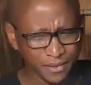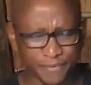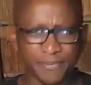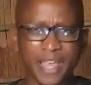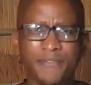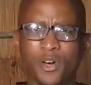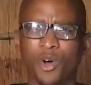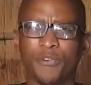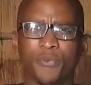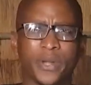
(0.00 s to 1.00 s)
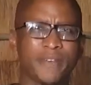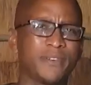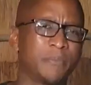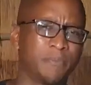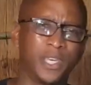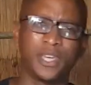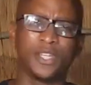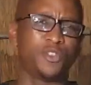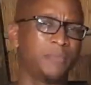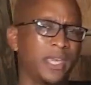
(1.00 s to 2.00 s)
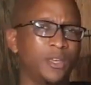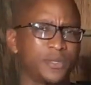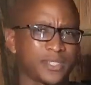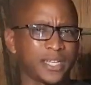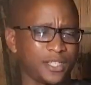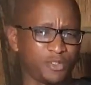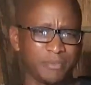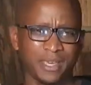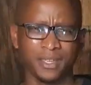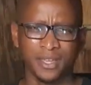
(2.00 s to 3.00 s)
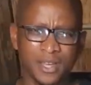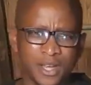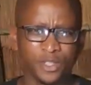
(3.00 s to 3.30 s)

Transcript: flavor of whatever beer that you're making or cider that you're making